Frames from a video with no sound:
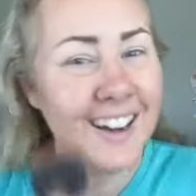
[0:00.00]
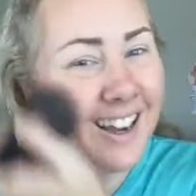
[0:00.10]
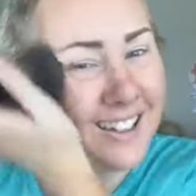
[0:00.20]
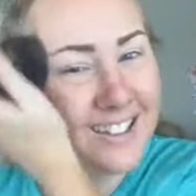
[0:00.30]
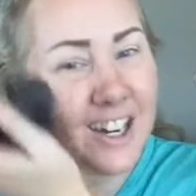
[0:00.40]

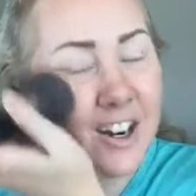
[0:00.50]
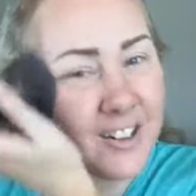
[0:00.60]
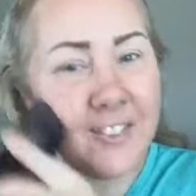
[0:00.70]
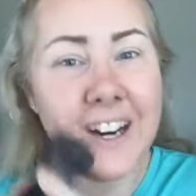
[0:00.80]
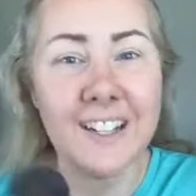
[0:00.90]
I start a
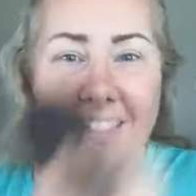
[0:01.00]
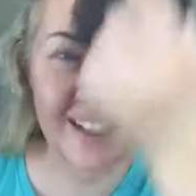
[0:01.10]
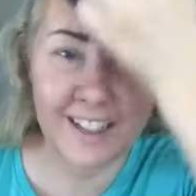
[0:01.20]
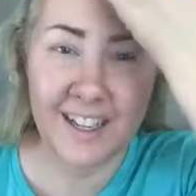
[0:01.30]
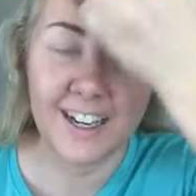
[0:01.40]
phrase
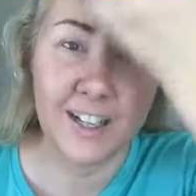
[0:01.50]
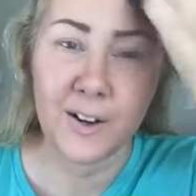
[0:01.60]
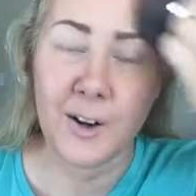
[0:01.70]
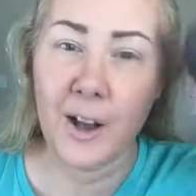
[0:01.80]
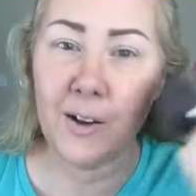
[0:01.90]
and then I don't
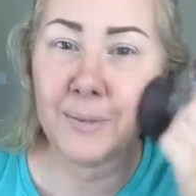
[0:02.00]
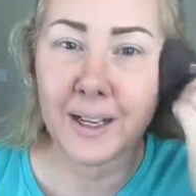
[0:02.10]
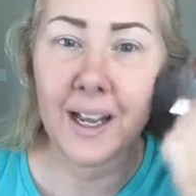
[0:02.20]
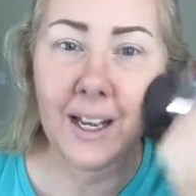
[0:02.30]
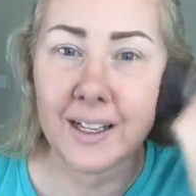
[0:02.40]
know how I'm going
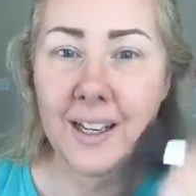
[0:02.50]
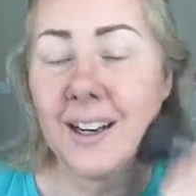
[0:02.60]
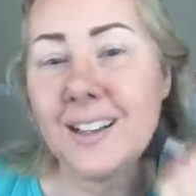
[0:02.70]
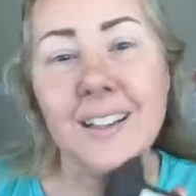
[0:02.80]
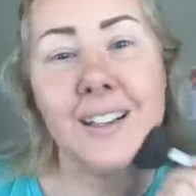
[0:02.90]
to end it.
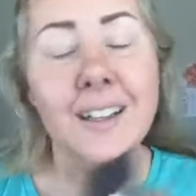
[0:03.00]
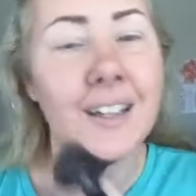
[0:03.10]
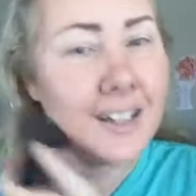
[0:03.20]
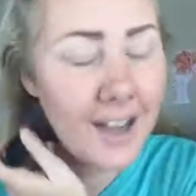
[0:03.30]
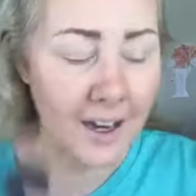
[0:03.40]

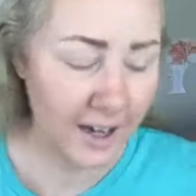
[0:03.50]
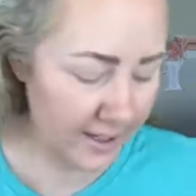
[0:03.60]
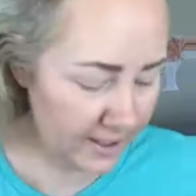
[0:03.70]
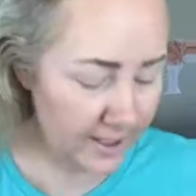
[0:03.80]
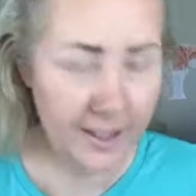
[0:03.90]
All
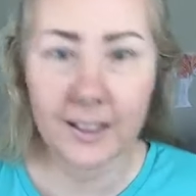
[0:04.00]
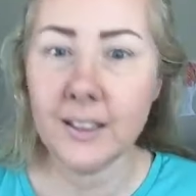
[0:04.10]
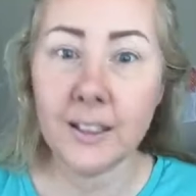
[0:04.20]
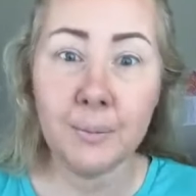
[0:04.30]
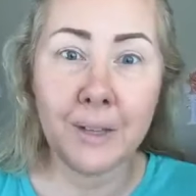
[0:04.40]
right,
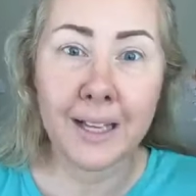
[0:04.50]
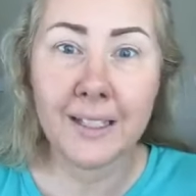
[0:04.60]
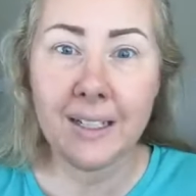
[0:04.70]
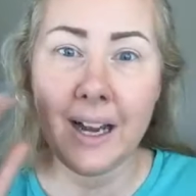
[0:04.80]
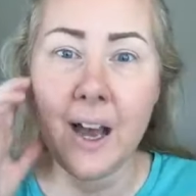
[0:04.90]

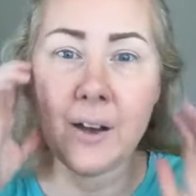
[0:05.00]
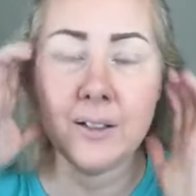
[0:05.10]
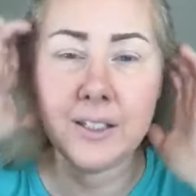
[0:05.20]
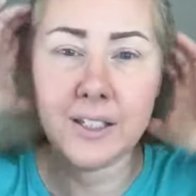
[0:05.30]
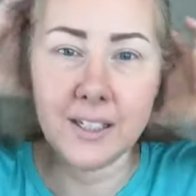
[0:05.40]
blended it
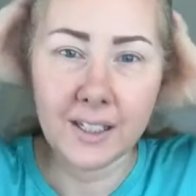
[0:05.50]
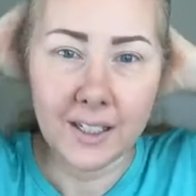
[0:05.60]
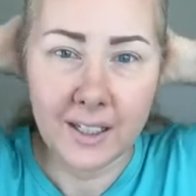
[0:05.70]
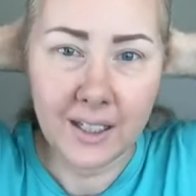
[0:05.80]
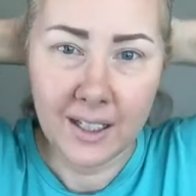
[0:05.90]
out.
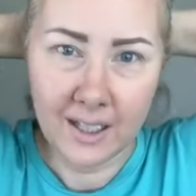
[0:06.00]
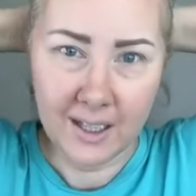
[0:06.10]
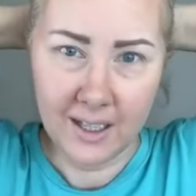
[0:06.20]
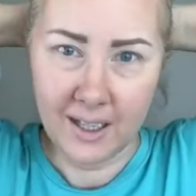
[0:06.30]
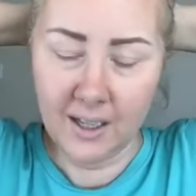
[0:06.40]

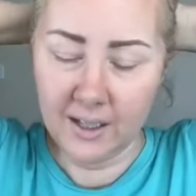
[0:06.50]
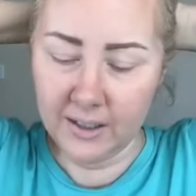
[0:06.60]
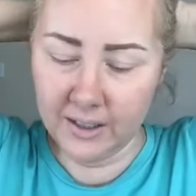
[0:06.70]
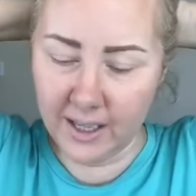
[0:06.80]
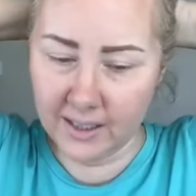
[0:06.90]
Oh,
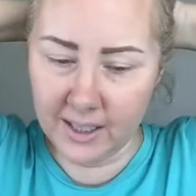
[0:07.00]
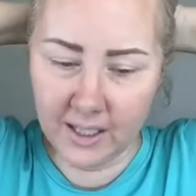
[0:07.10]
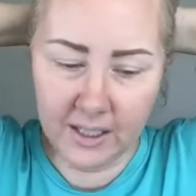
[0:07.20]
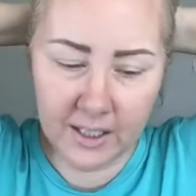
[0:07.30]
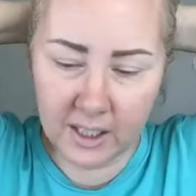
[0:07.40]
you guys, I
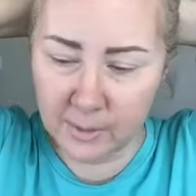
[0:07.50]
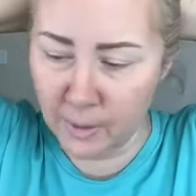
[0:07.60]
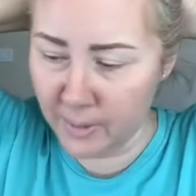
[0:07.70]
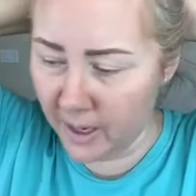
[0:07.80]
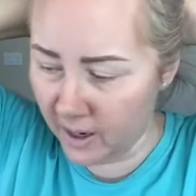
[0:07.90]
need to just
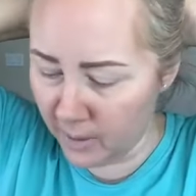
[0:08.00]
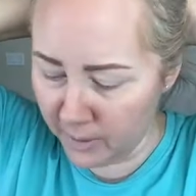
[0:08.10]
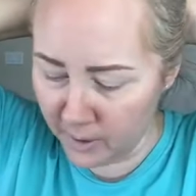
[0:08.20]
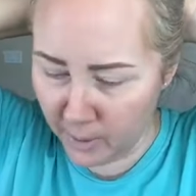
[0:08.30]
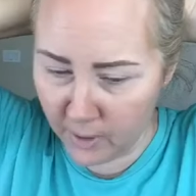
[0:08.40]
put my hair up
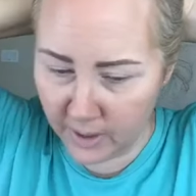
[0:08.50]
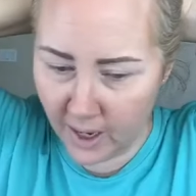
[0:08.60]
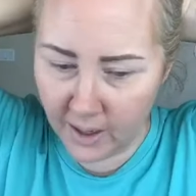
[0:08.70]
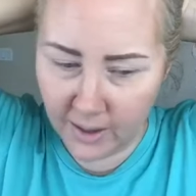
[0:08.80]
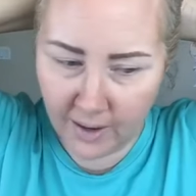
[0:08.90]
in a pony.
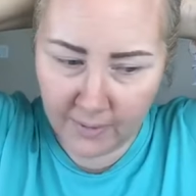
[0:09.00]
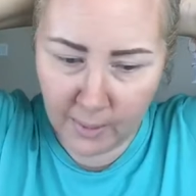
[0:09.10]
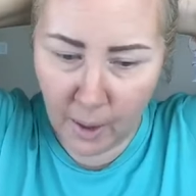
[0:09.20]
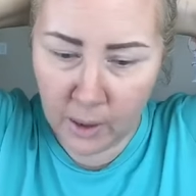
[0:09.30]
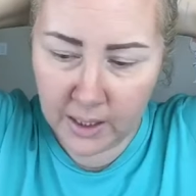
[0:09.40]
I don't have any
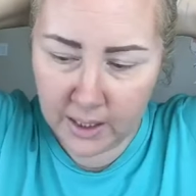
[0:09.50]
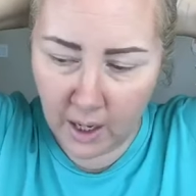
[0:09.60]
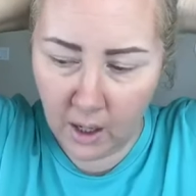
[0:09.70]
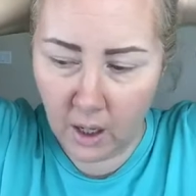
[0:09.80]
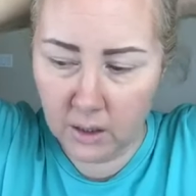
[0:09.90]

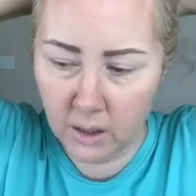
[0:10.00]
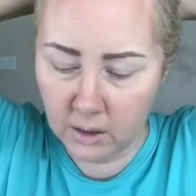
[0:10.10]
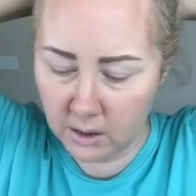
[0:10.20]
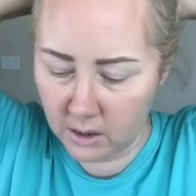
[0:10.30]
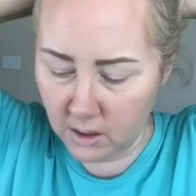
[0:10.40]
ponytail
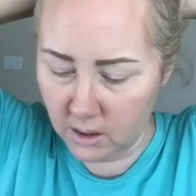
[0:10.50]
holders.